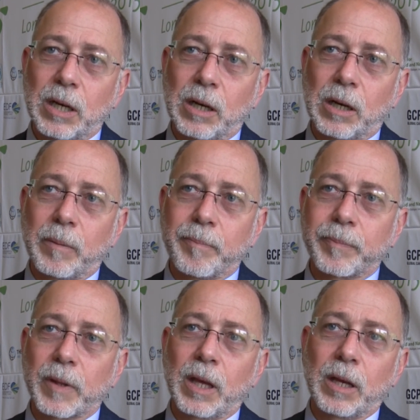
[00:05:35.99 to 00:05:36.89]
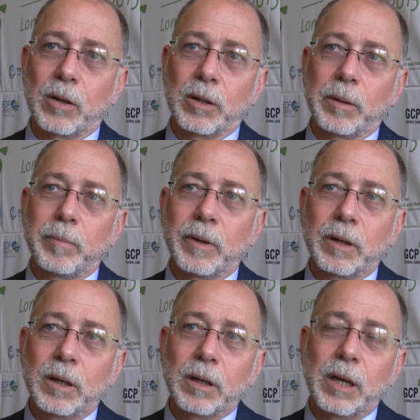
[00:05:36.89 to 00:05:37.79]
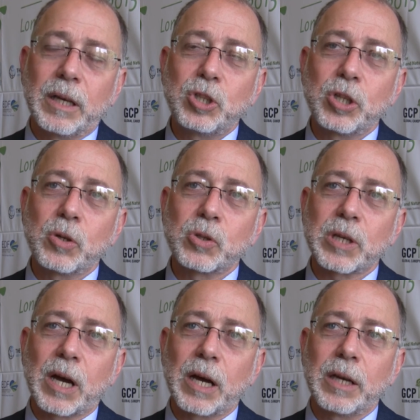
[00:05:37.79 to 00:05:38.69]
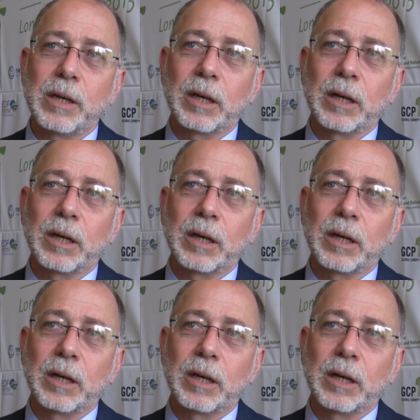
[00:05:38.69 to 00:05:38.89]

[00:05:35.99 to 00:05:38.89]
And on the NGO side,